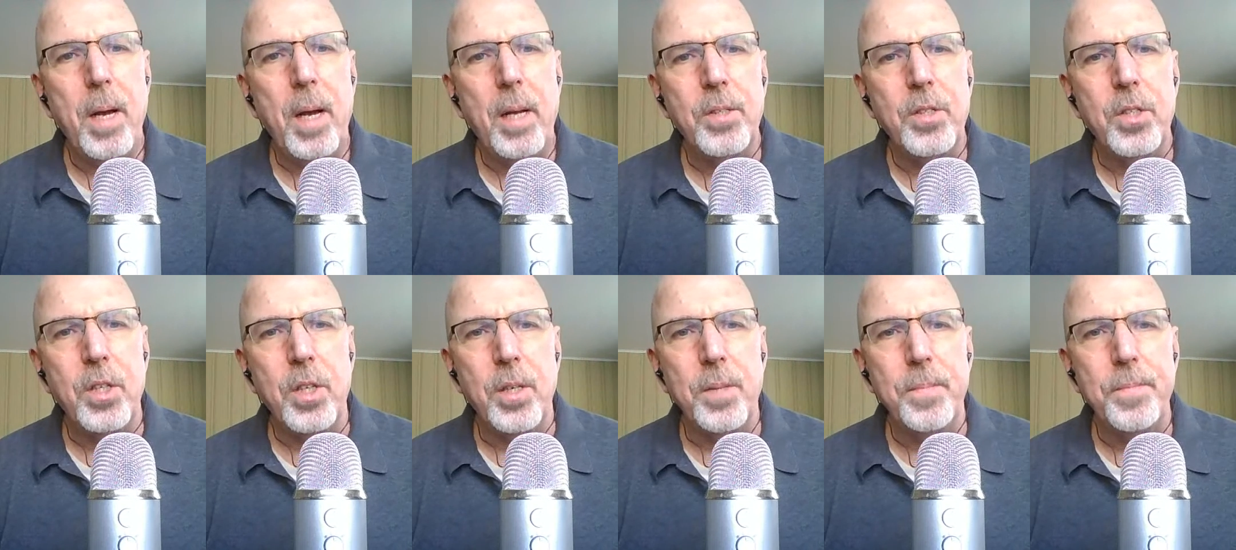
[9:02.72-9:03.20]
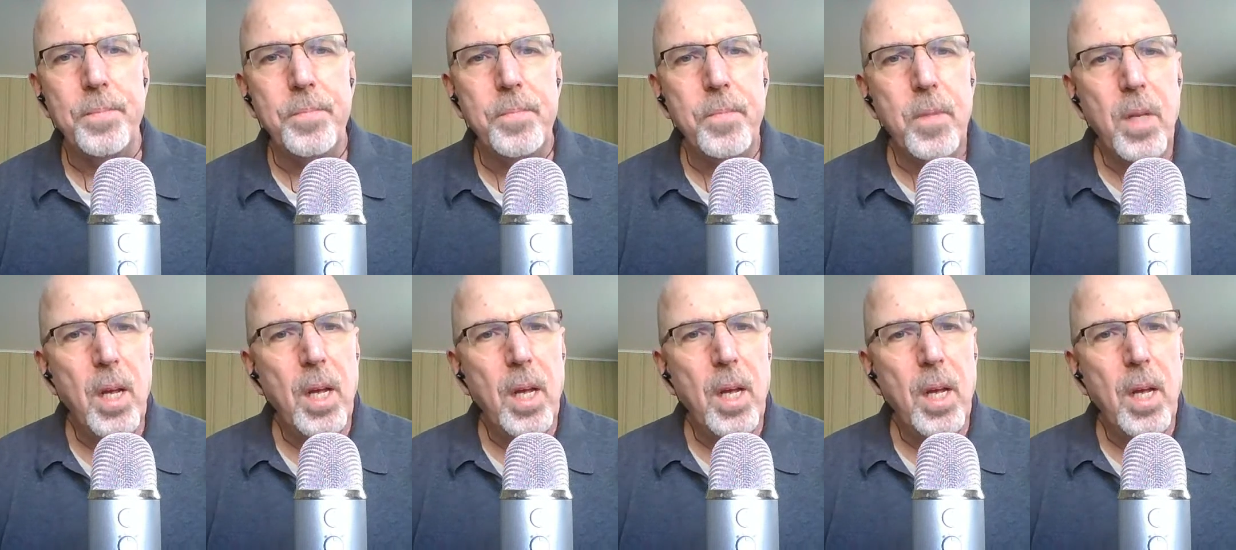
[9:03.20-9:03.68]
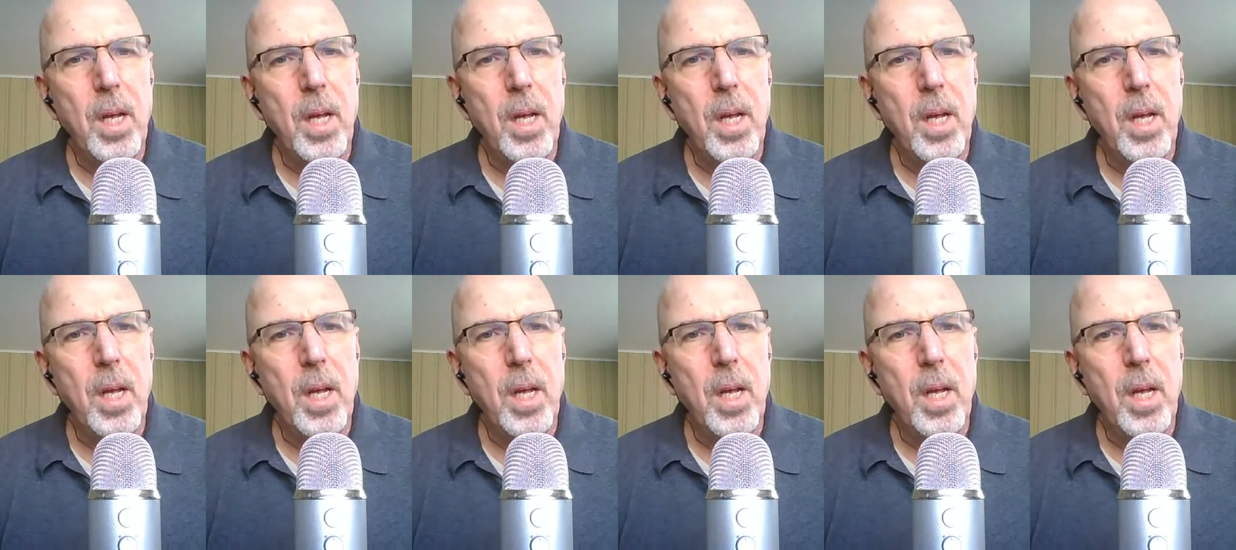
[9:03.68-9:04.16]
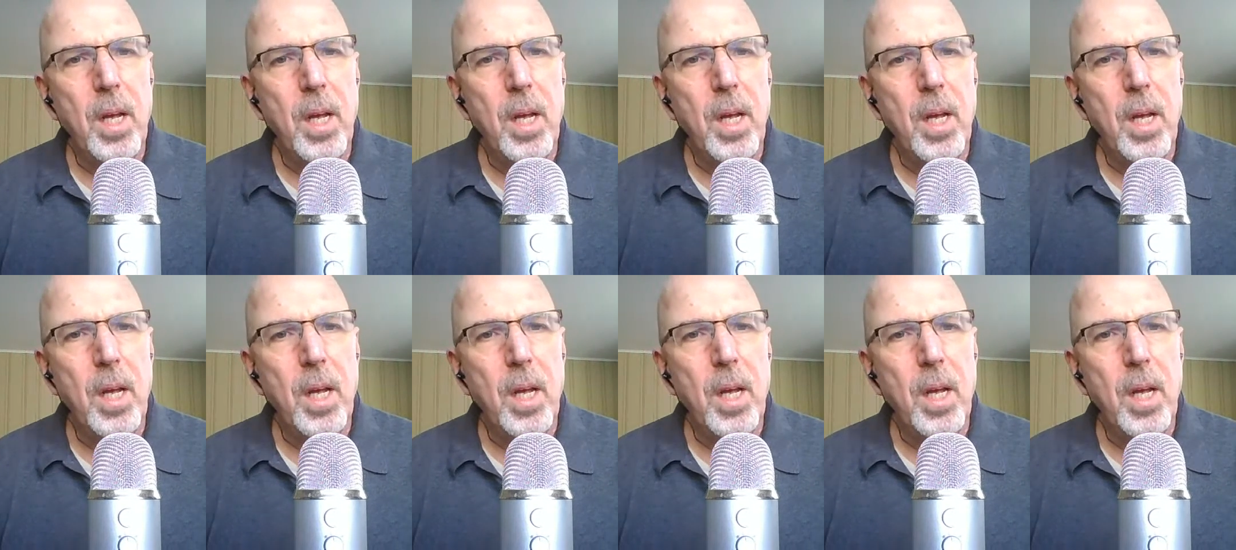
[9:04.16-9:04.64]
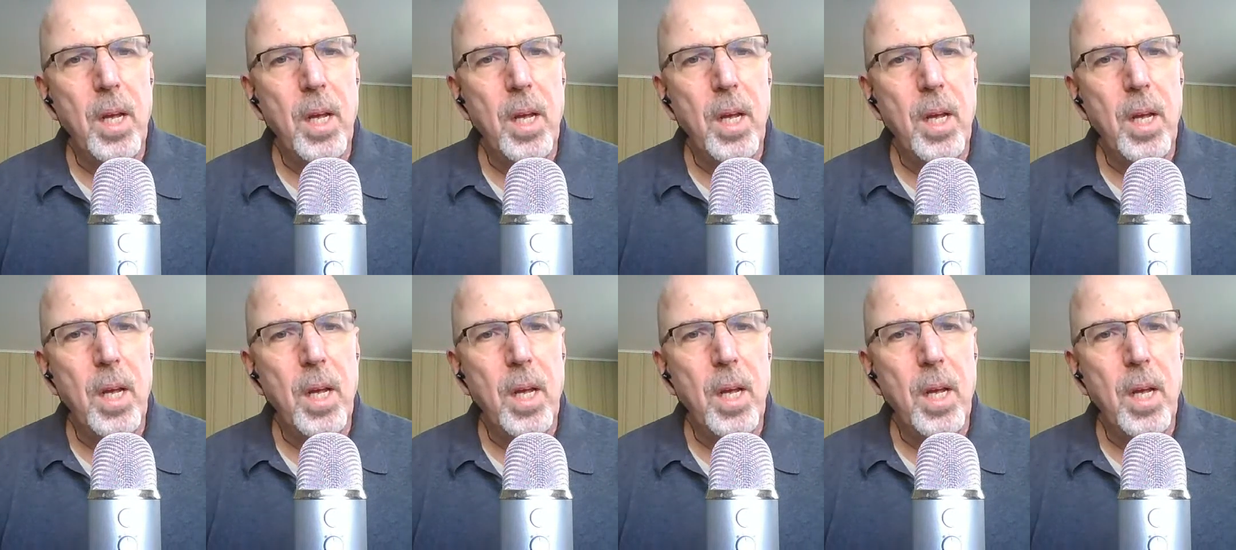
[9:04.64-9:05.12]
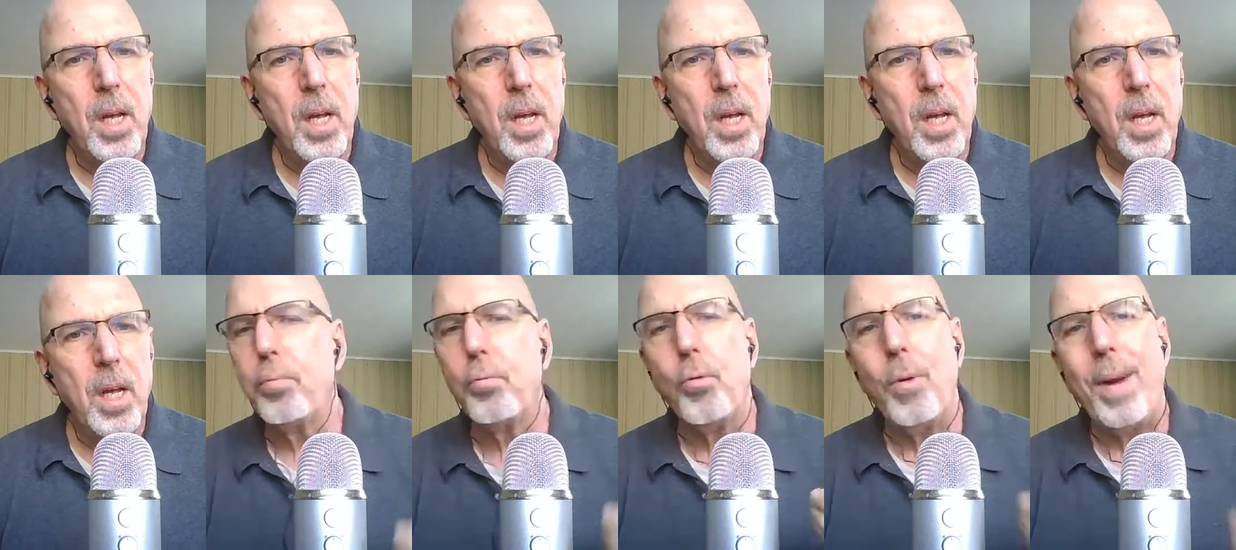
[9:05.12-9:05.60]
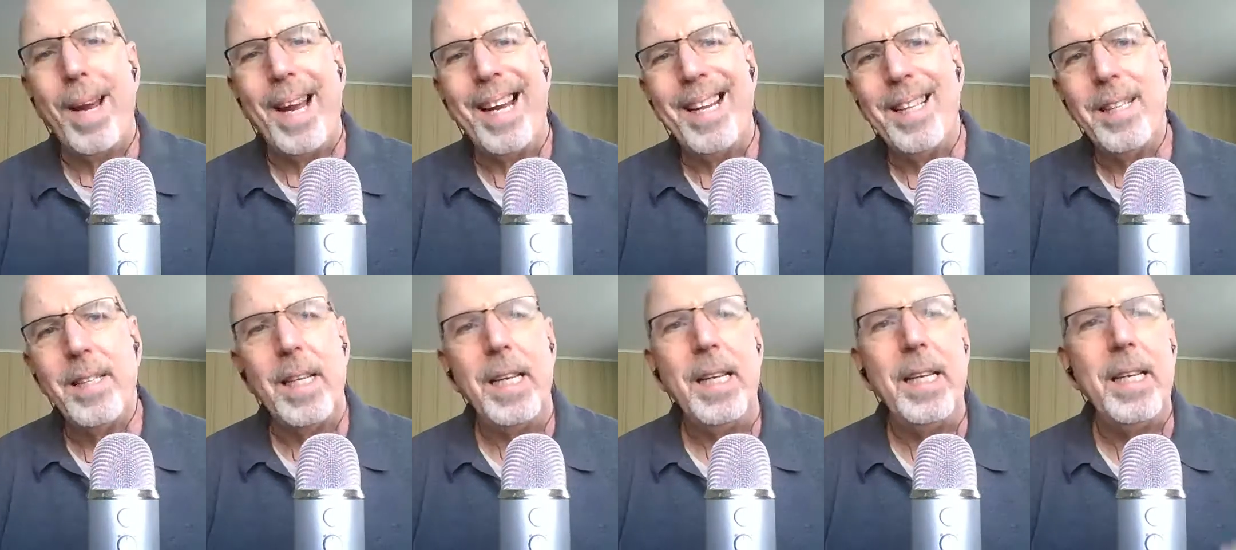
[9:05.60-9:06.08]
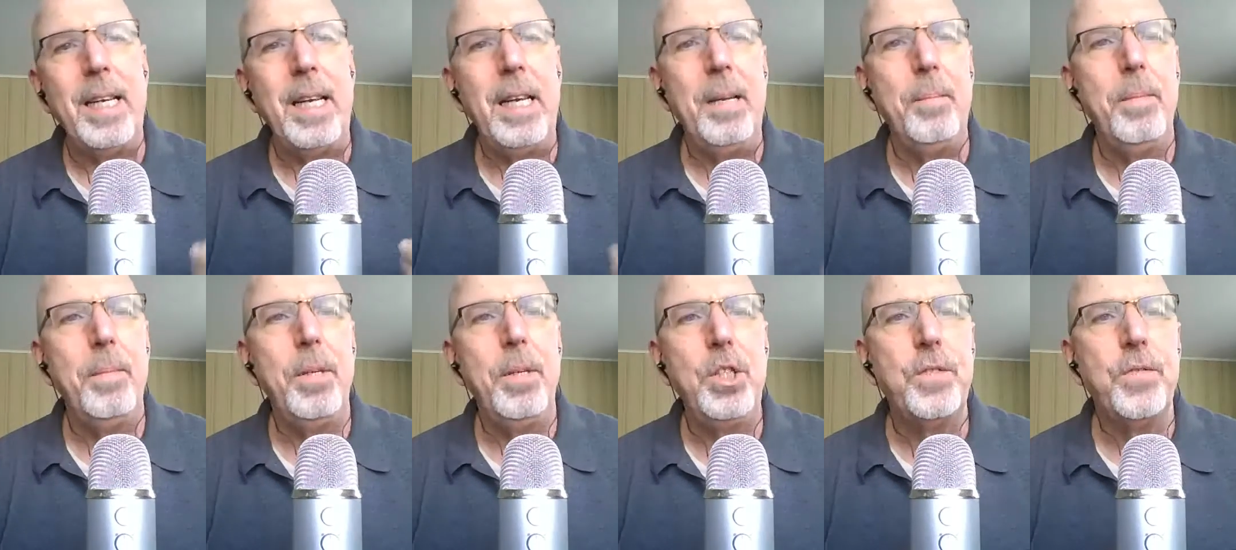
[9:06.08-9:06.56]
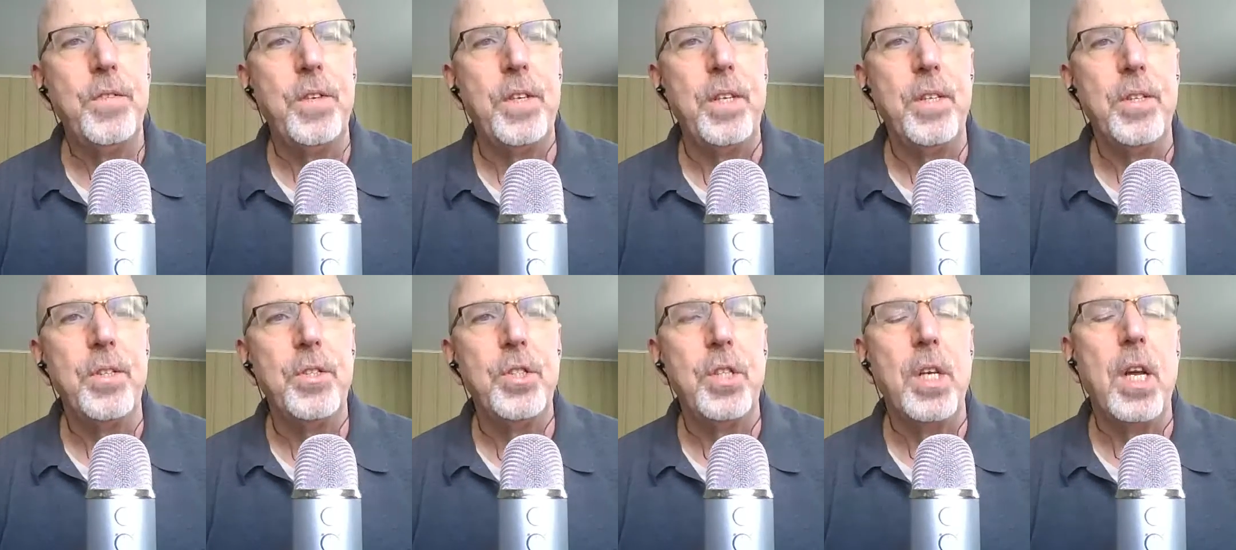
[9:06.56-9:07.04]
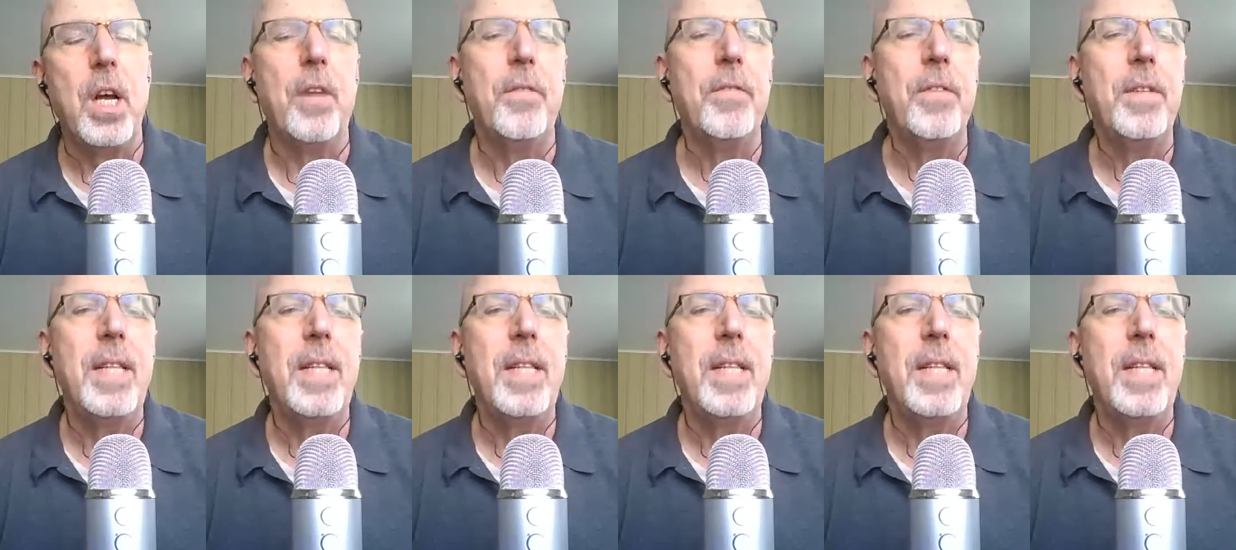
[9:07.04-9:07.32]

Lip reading: hunter, it's important to create a brand and an image for yourself.